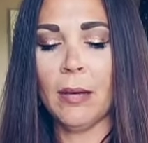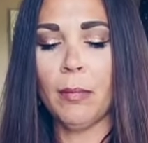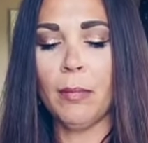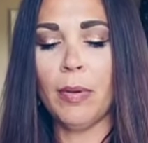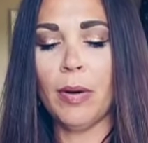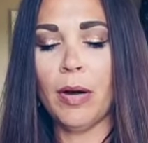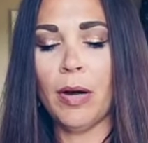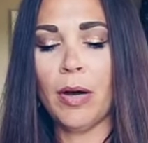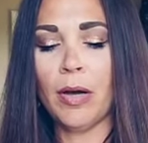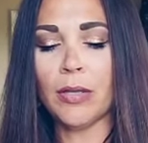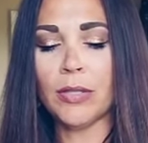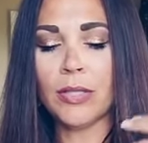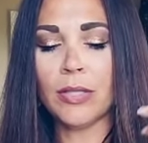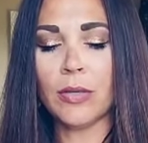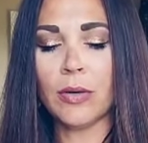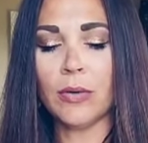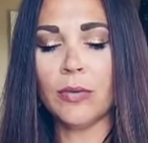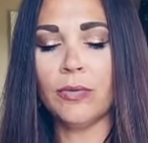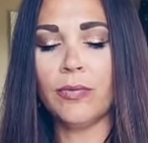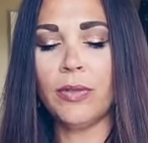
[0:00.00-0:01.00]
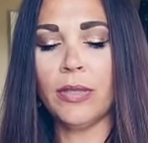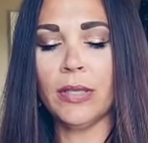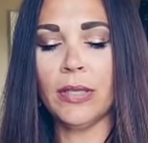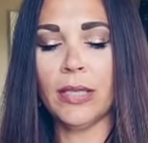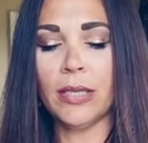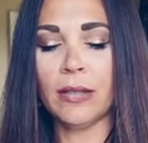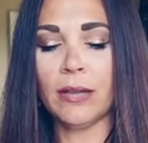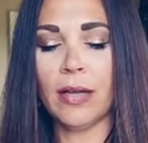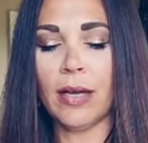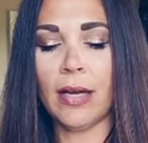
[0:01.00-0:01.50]
but also
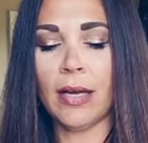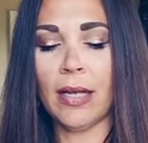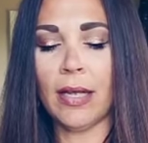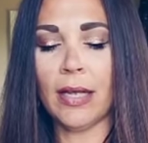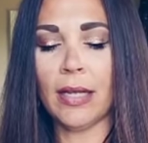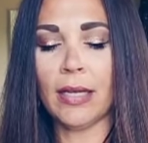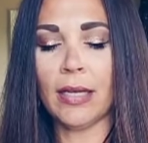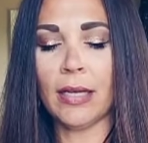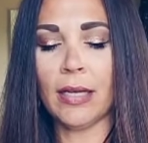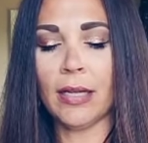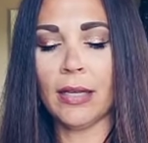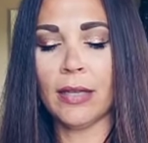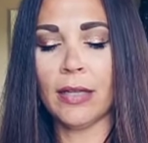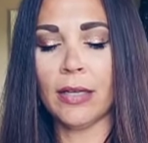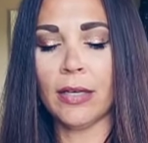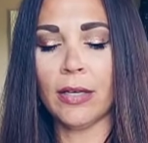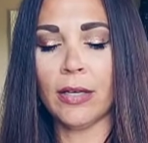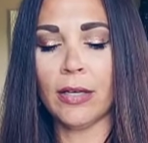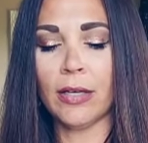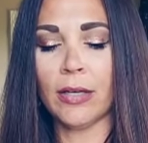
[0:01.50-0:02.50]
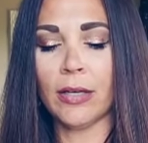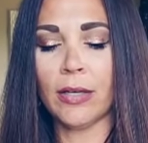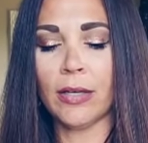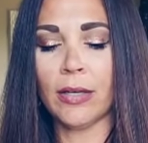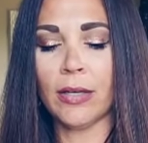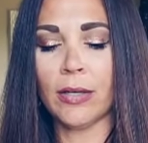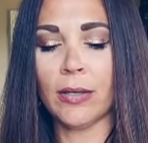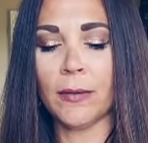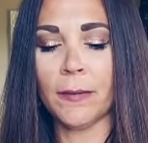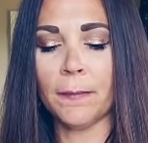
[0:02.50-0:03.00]
feeling like
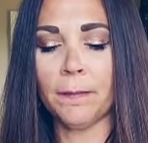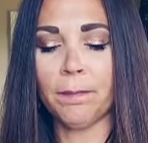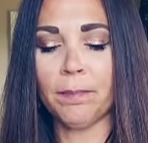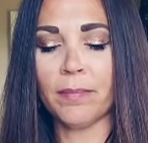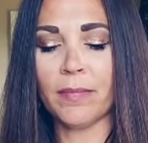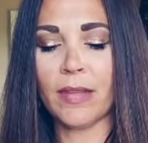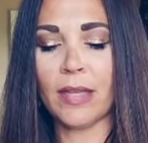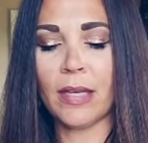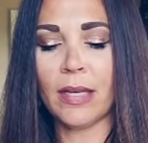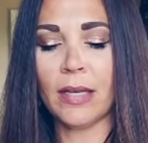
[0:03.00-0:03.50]
they're